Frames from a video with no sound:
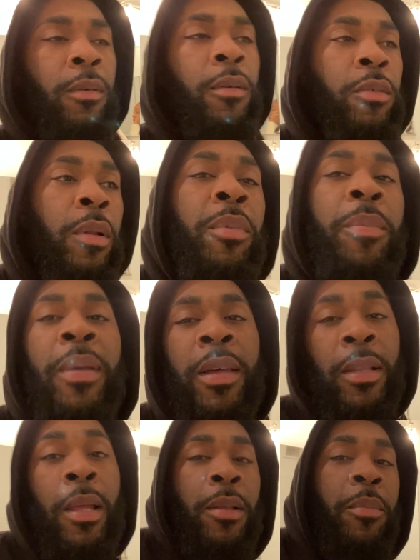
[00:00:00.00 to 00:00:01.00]
Oh, let me give
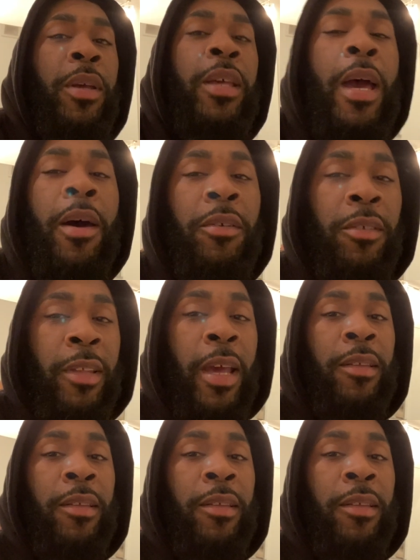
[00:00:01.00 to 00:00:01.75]
y'all the exact